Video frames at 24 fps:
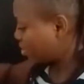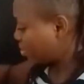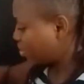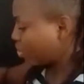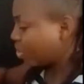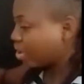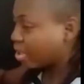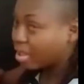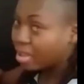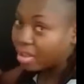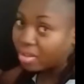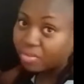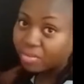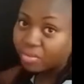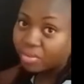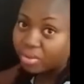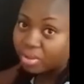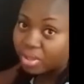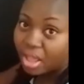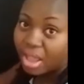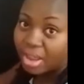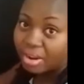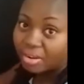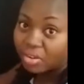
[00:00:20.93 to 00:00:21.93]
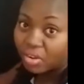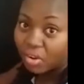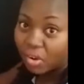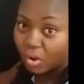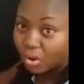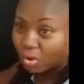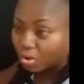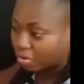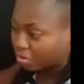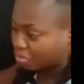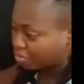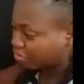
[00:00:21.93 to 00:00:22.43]
you have hand
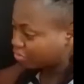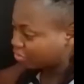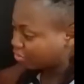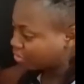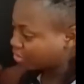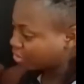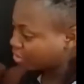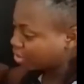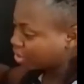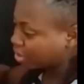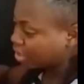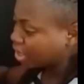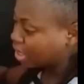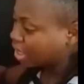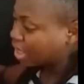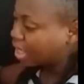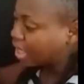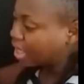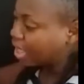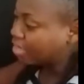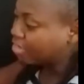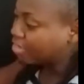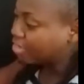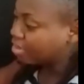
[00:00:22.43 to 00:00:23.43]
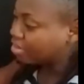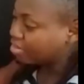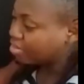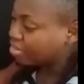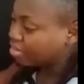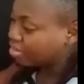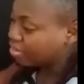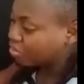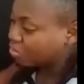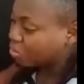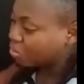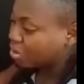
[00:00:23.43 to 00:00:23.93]
glove, and then
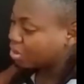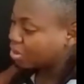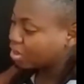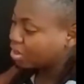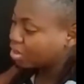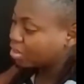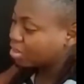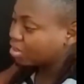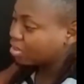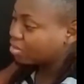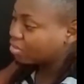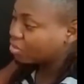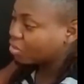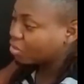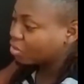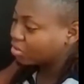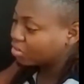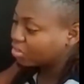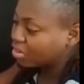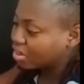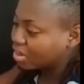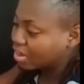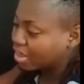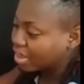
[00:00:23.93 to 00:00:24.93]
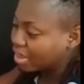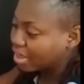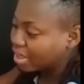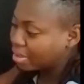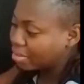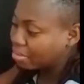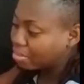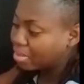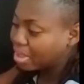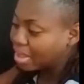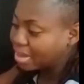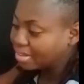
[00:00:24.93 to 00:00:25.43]
this one in this container
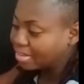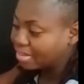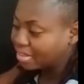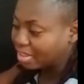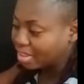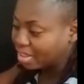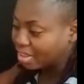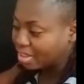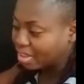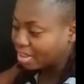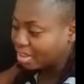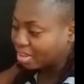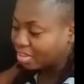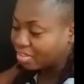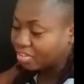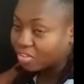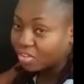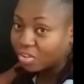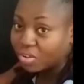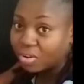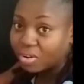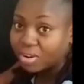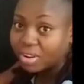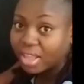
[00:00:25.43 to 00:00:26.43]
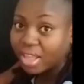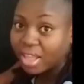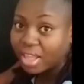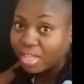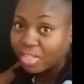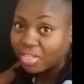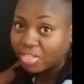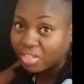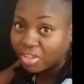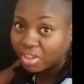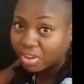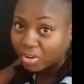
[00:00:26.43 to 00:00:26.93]
here marks E is called
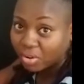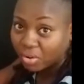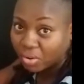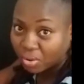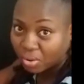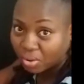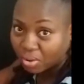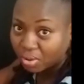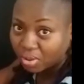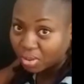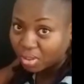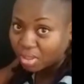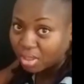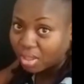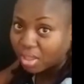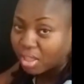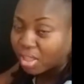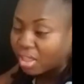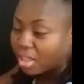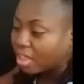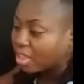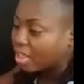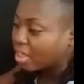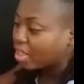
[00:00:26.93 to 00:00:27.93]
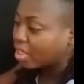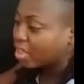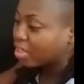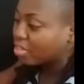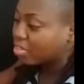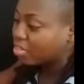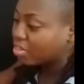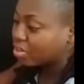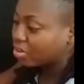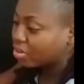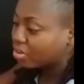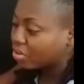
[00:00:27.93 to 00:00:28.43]
ethanol.
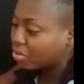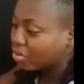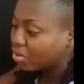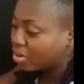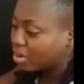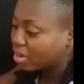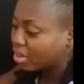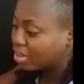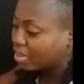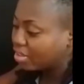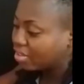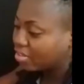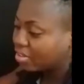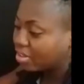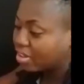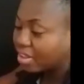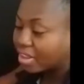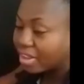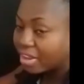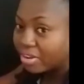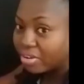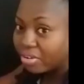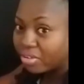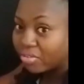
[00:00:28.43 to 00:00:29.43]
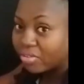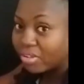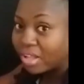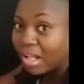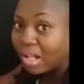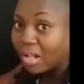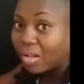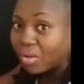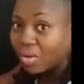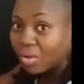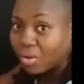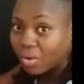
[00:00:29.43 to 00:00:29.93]
Ethanol is a kind of
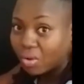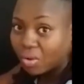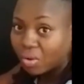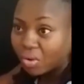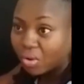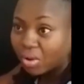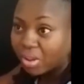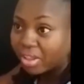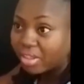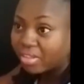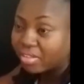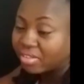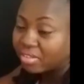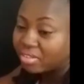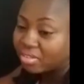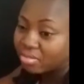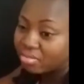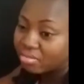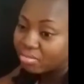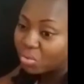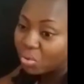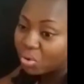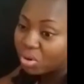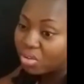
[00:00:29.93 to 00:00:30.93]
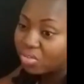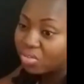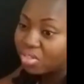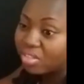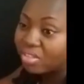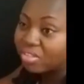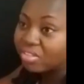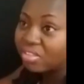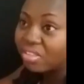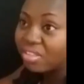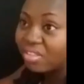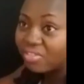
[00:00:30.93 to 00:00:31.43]
alcohol. It's one of the
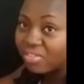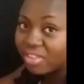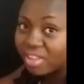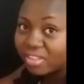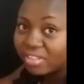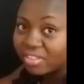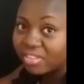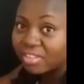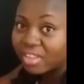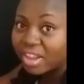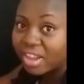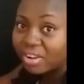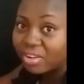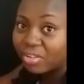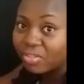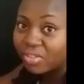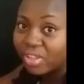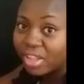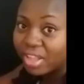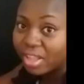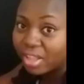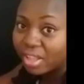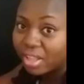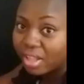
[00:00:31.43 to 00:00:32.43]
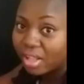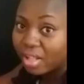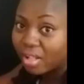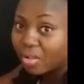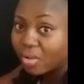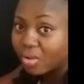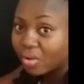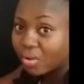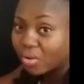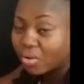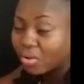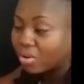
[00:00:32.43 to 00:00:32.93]
safest kind of
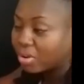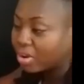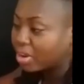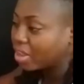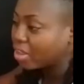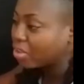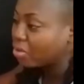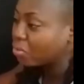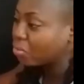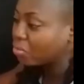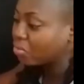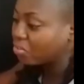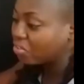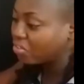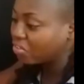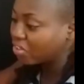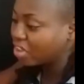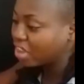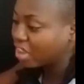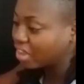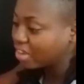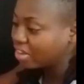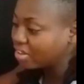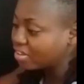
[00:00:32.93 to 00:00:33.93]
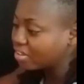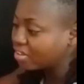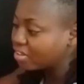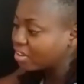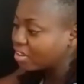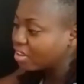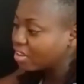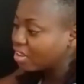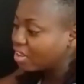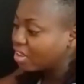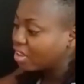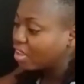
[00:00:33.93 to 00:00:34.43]
alcohol that you will find.
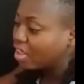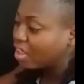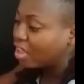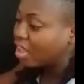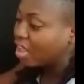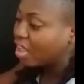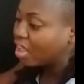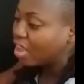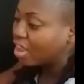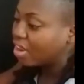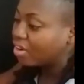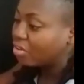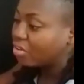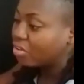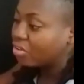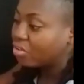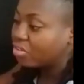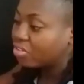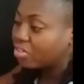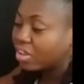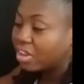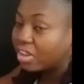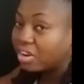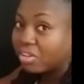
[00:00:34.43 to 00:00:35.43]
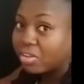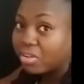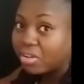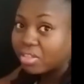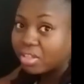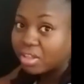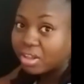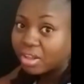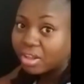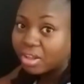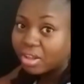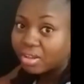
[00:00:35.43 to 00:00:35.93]
I don't use any
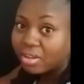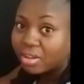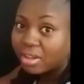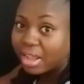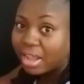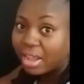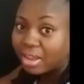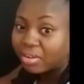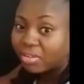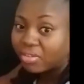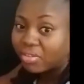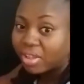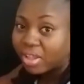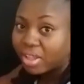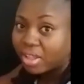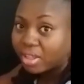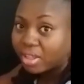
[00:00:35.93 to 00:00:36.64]
other kind of